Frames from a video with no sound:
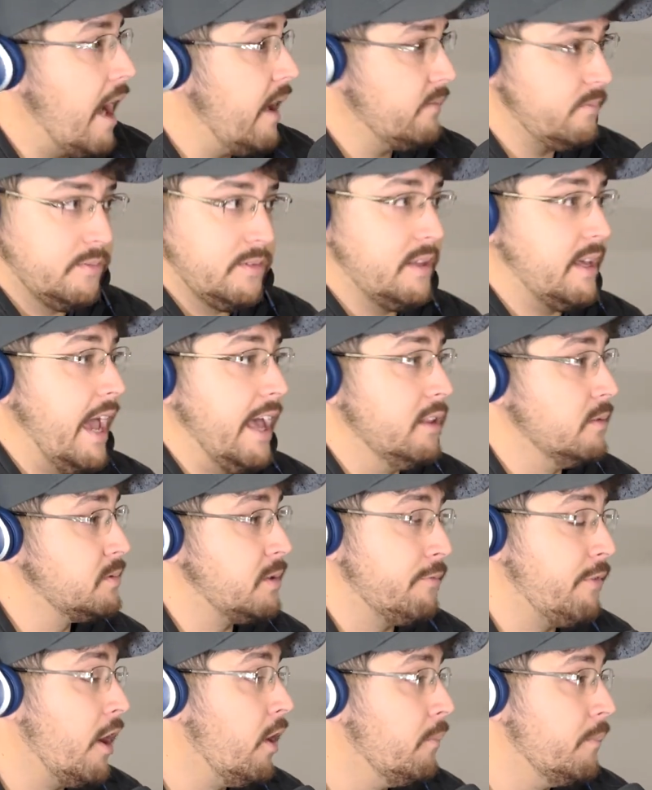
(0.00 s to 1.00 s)
Caleb's
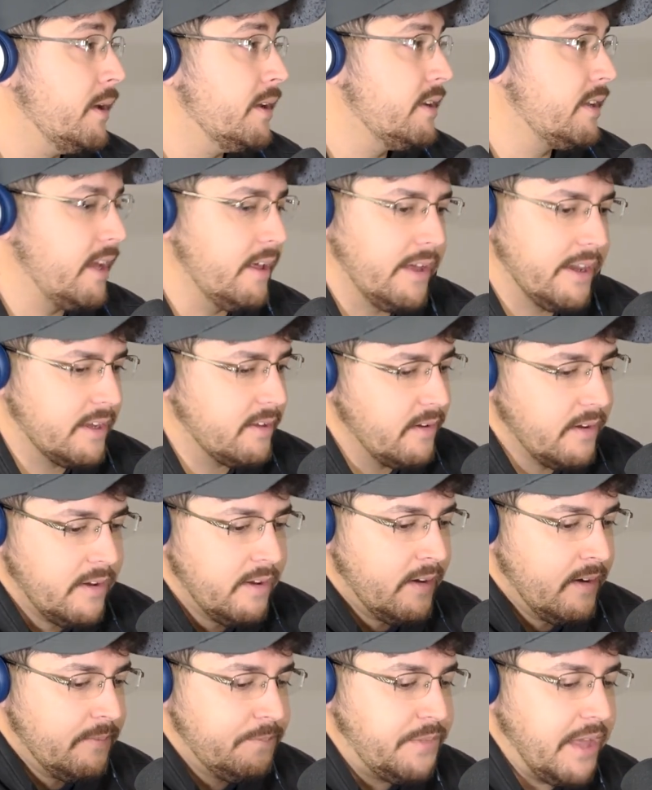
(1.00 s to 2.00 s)
development? Like,
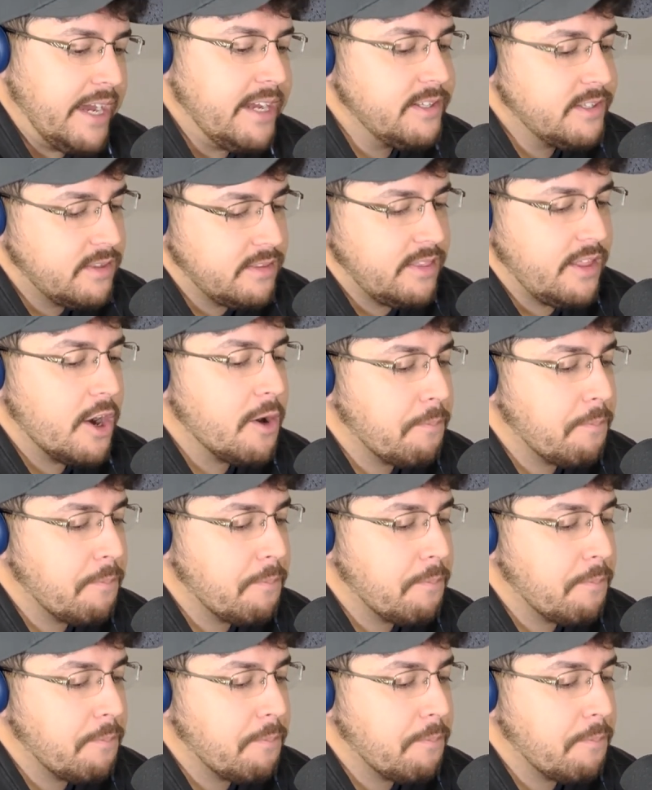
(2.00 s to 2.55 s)
their